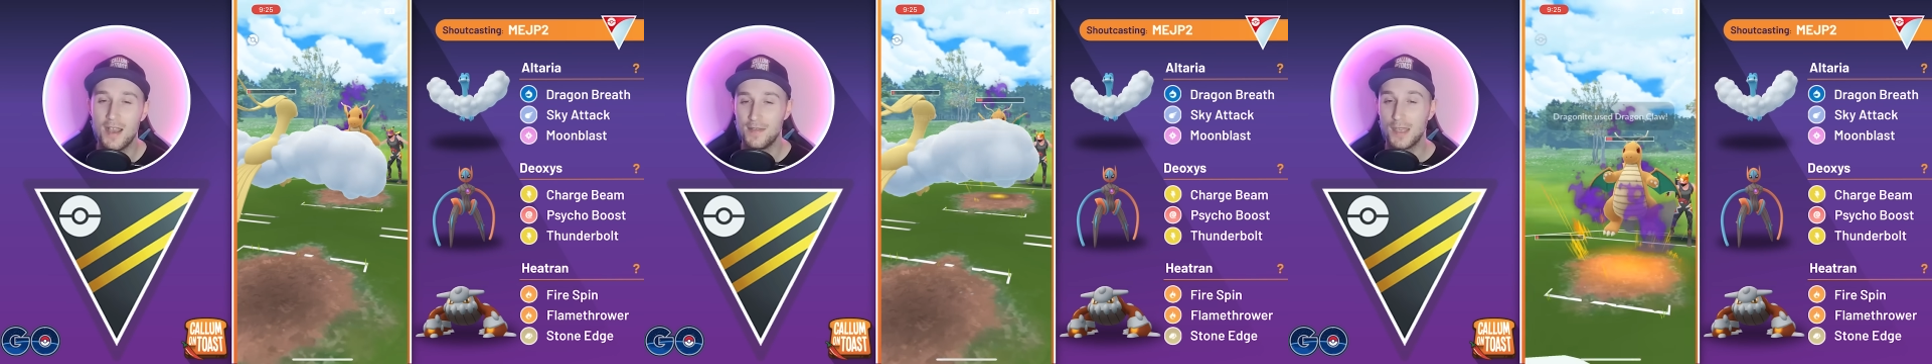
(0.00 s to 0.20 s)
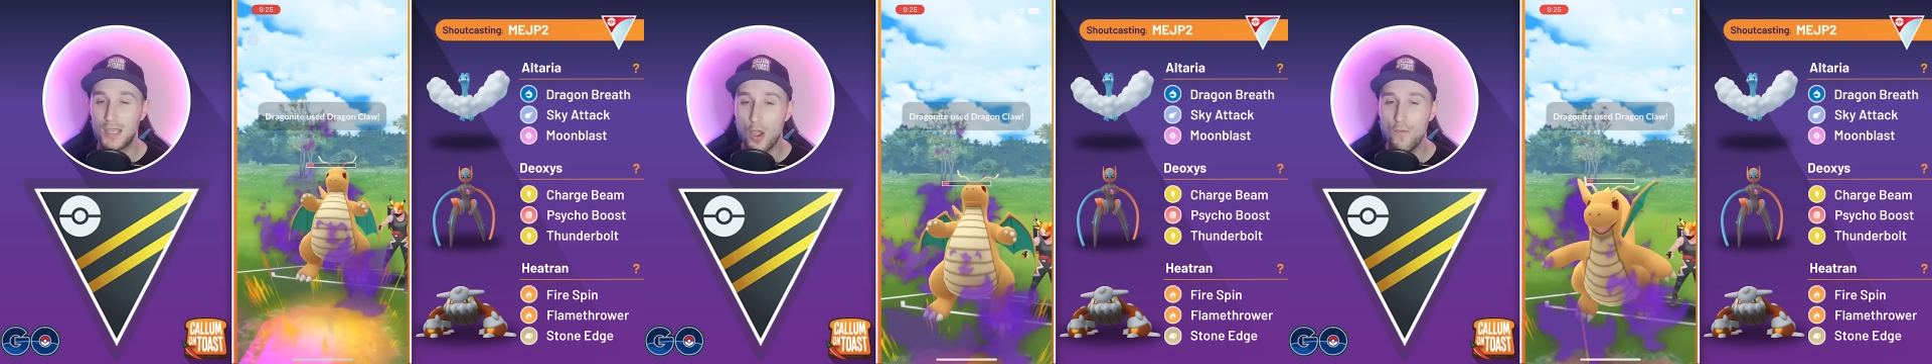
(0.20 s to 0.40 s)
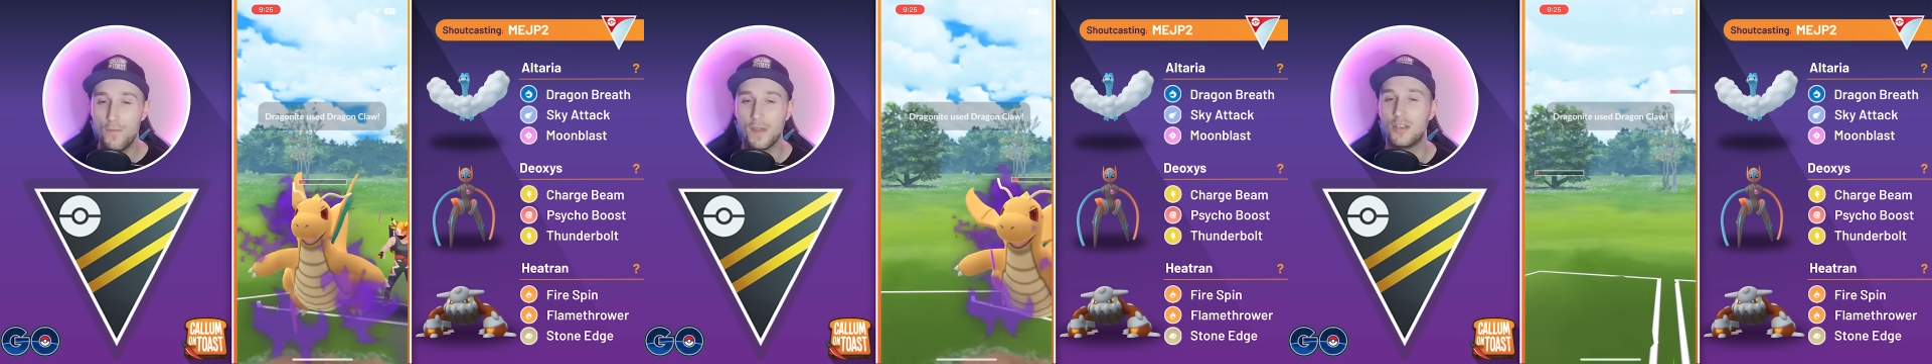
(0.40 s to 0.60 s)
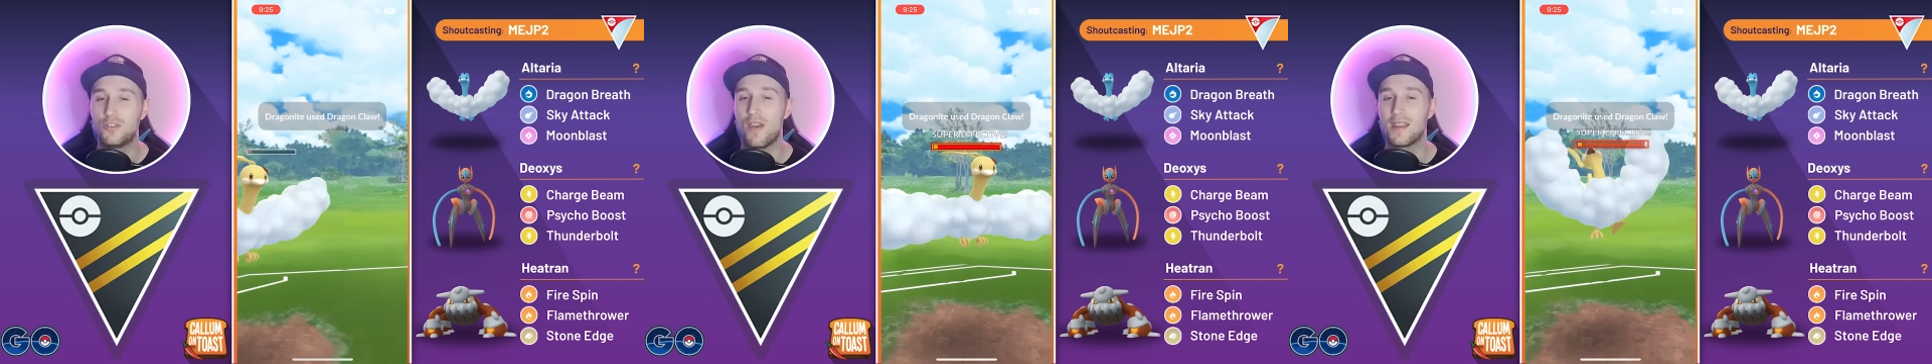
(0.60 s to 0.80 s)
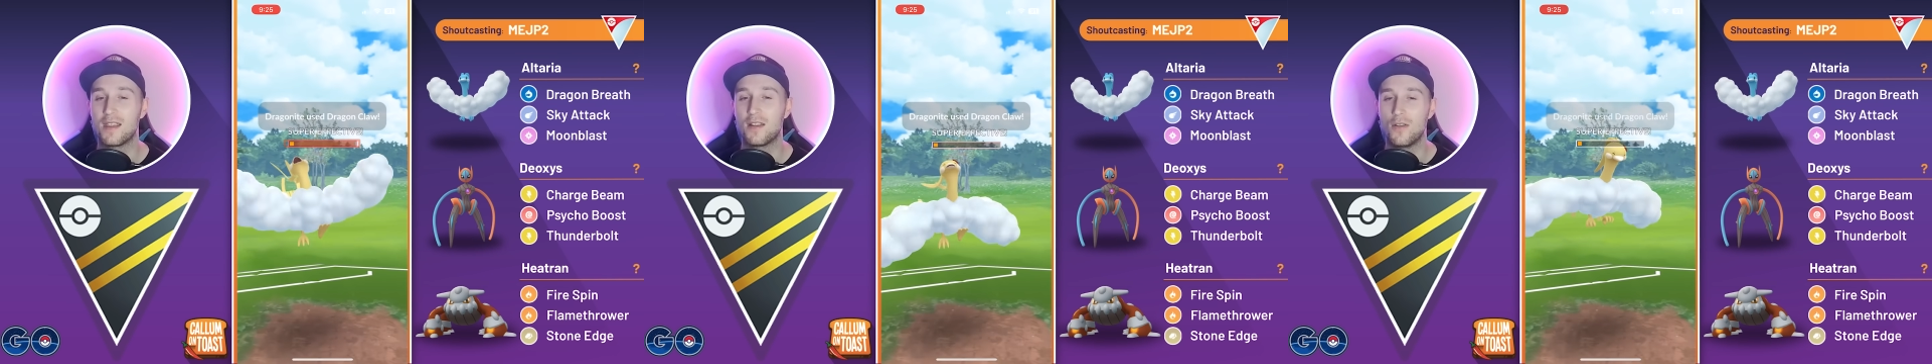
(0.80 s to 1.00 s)
They go for the
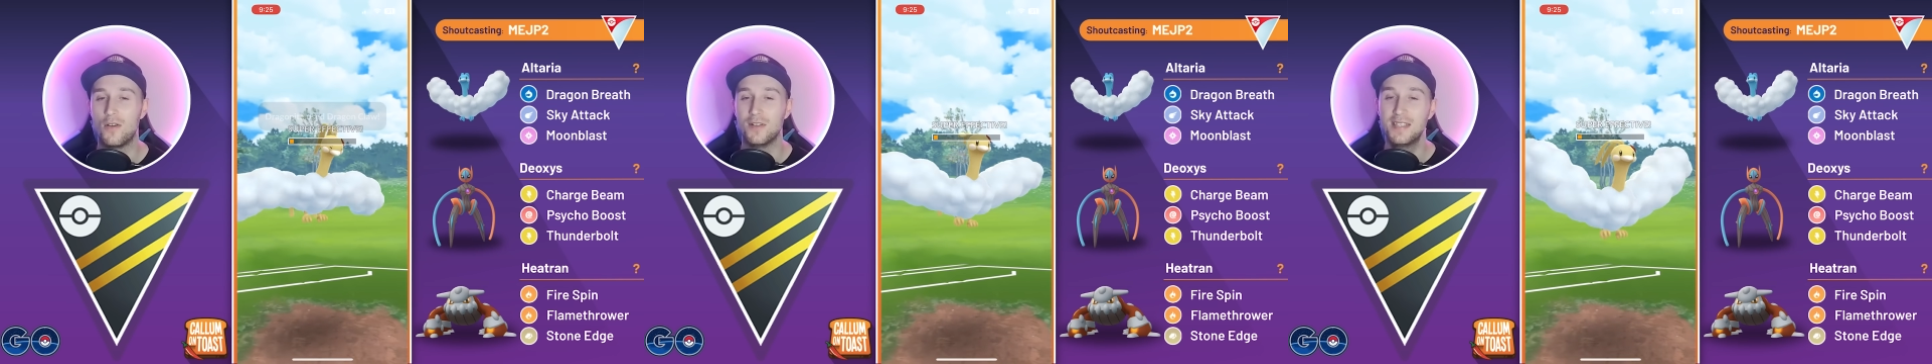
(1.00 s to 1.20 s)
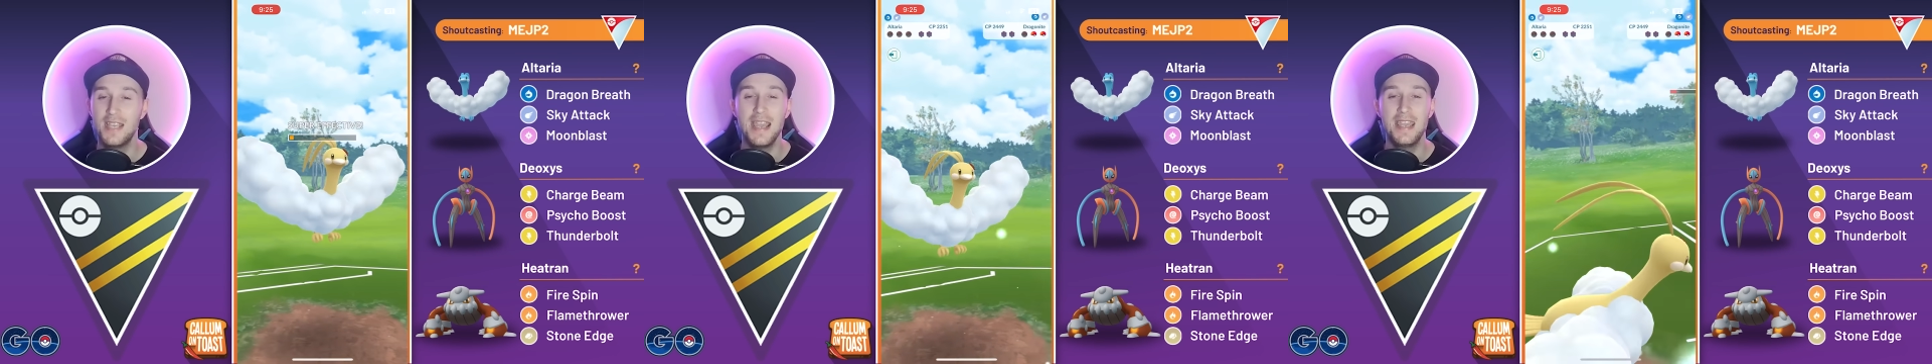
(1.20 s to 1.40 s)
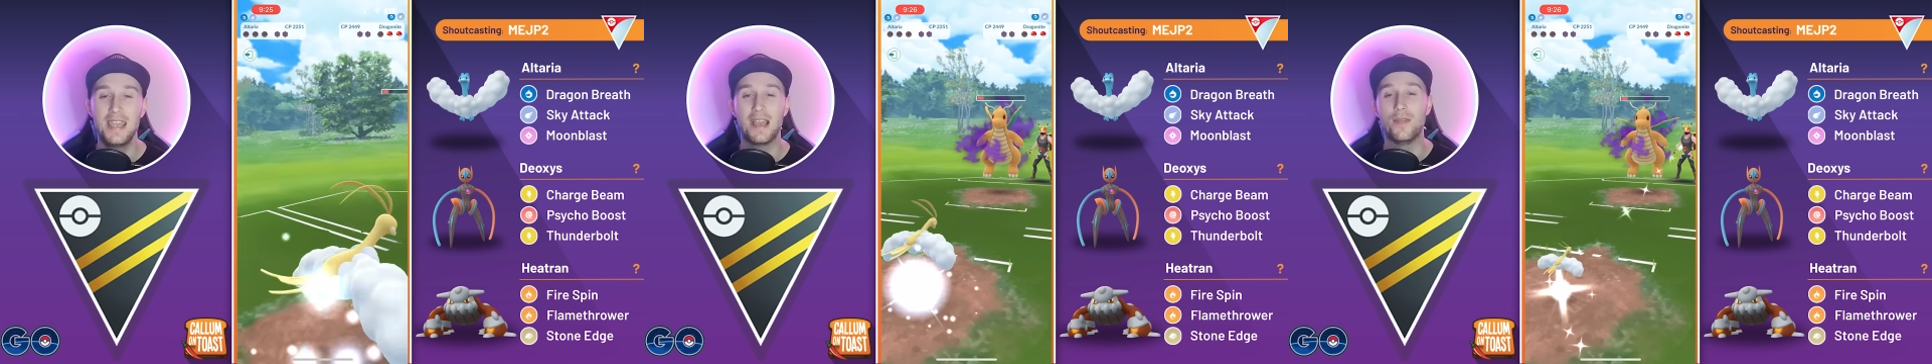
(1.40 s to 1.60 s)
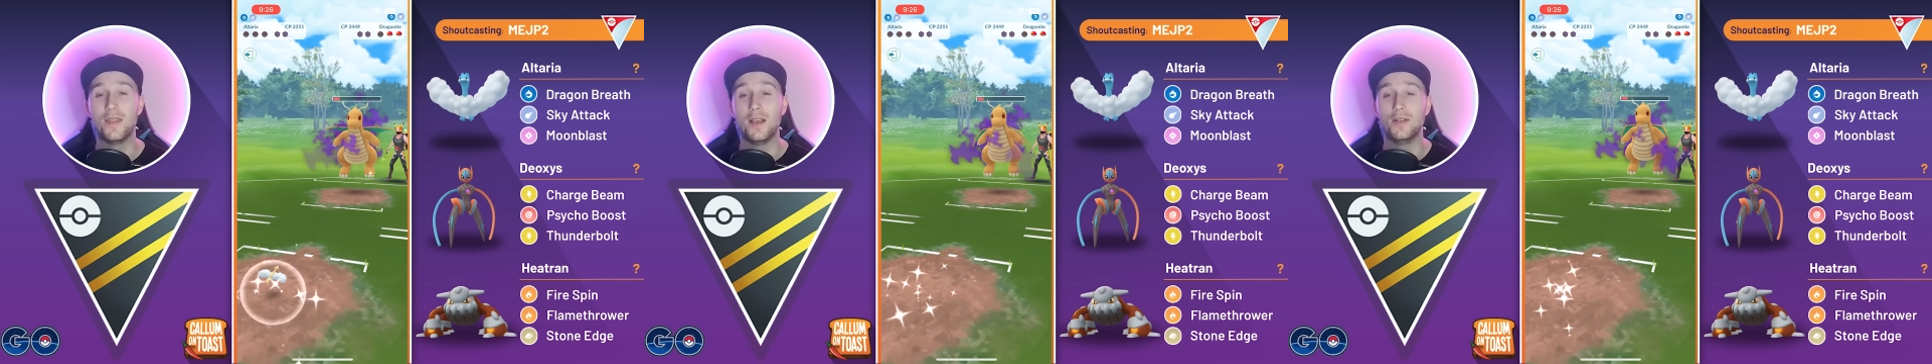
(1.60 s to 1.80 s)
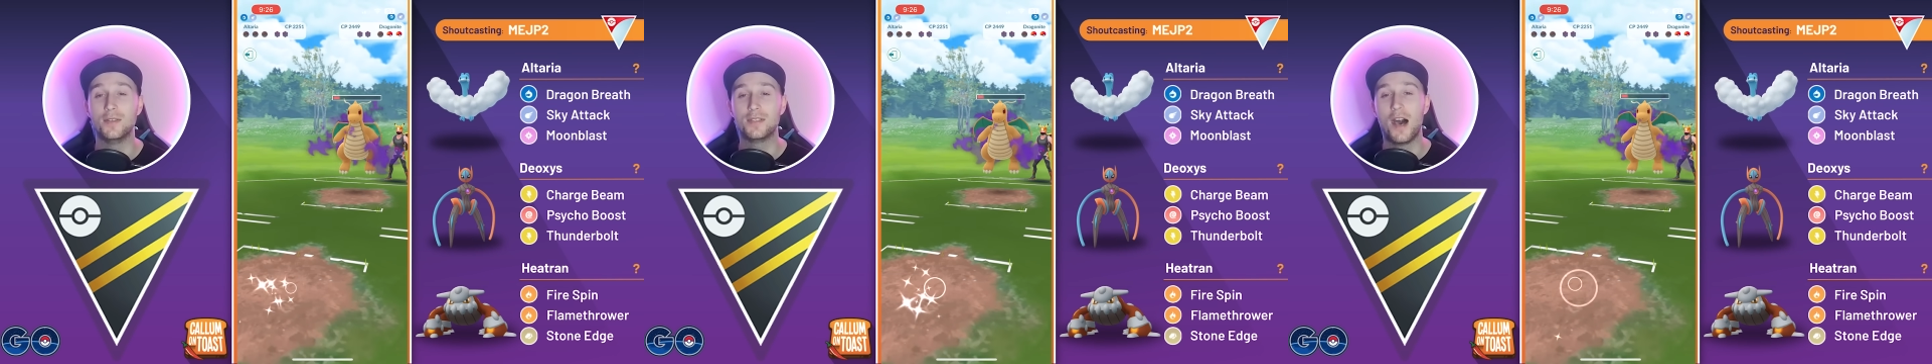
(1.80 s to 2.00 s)
Dragon Claw, taking out the
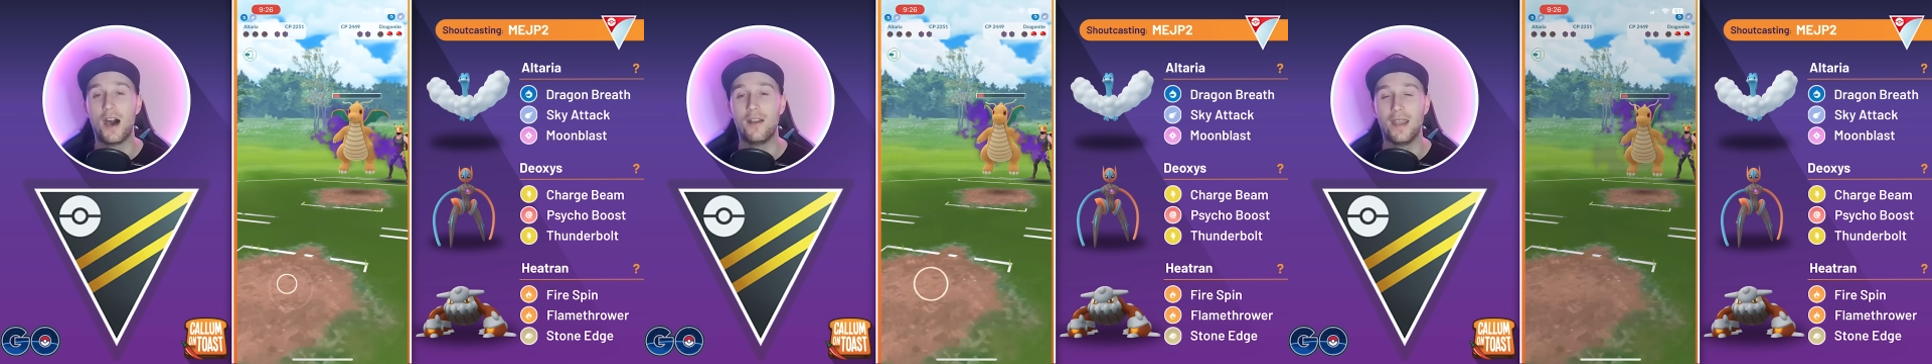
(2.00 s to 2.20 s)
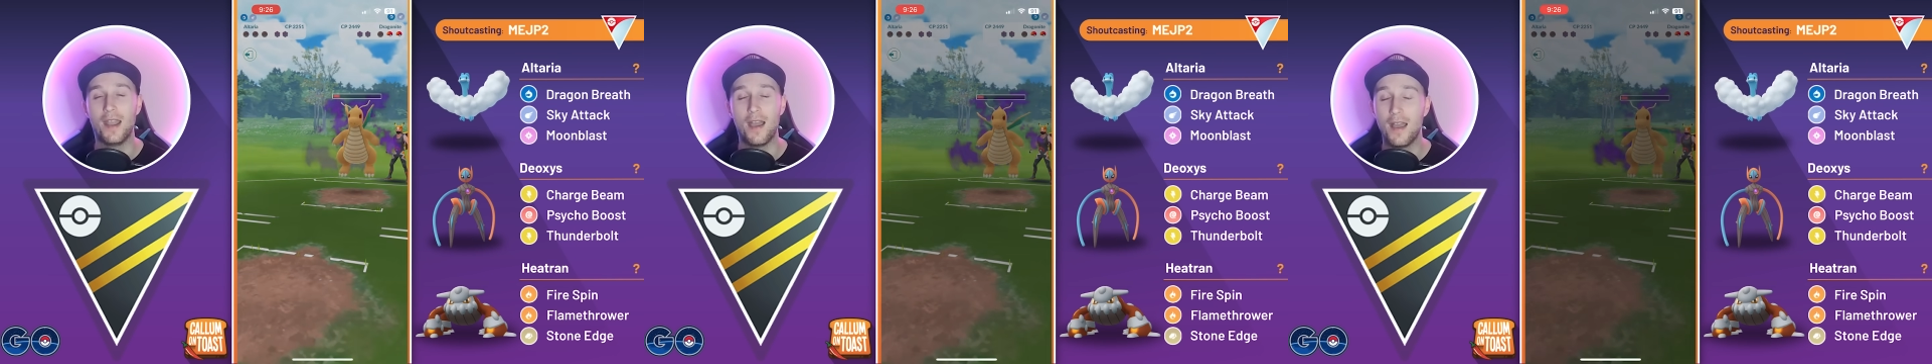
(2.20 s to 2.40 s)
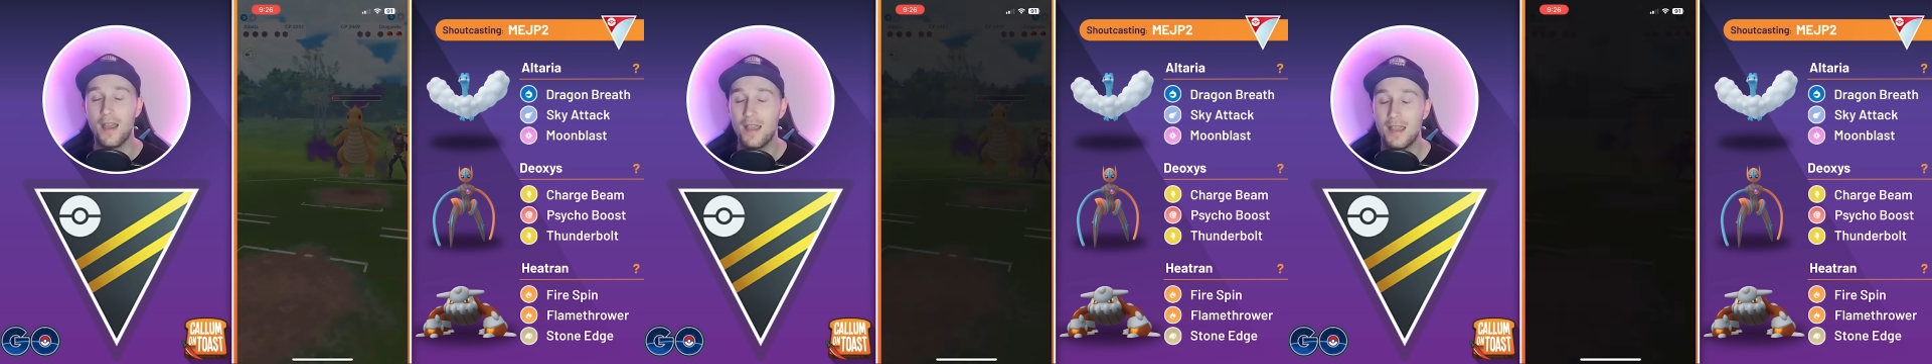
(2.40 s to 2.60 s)
Altaria.